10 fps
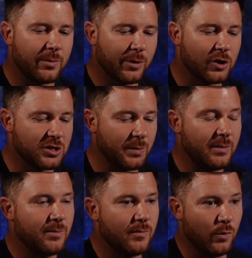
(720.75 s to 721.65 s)
because they'll
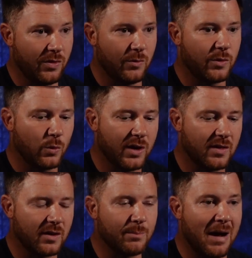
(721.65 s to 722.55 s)
be with the way
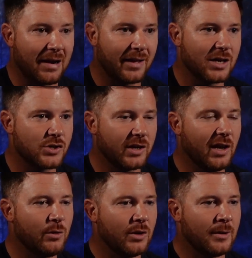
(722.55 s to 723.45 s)
the market is right
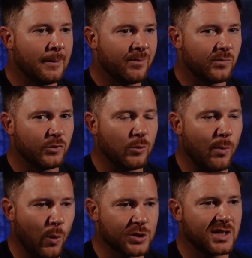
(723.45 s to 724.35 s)
now, you'll
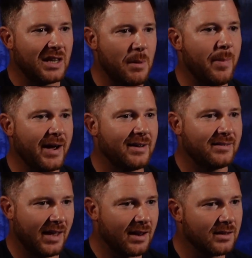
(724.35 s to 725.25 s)
most likely be buying
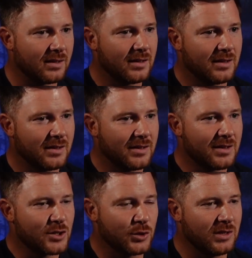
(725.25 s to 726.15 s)
tenanted.
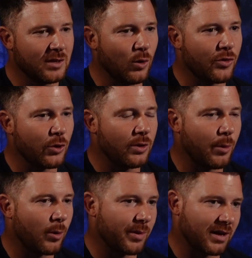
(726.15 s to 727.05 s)
So you need to go through the
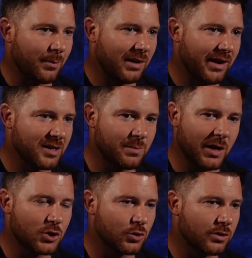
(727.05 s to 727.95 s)
property compliance, make
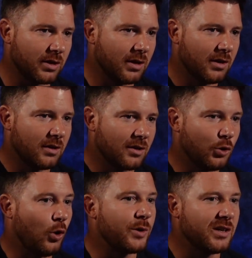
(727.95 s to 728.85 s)
sure that
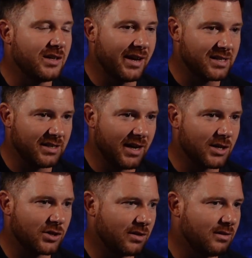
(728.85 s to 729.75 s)
all your
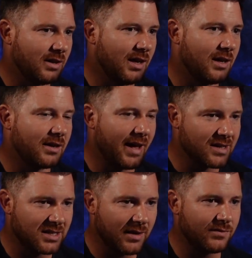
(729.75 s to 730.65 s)
EICRs are in date, gas
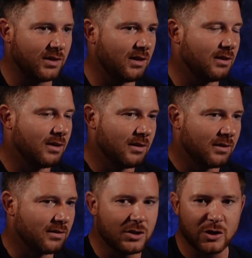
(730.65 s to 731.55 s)
safety,
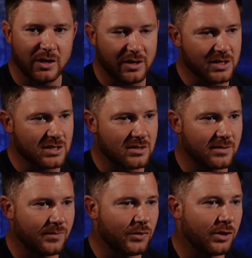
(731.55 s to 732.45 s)
Legionellas,
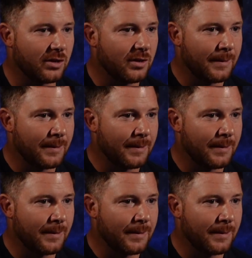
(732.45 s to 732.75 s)
your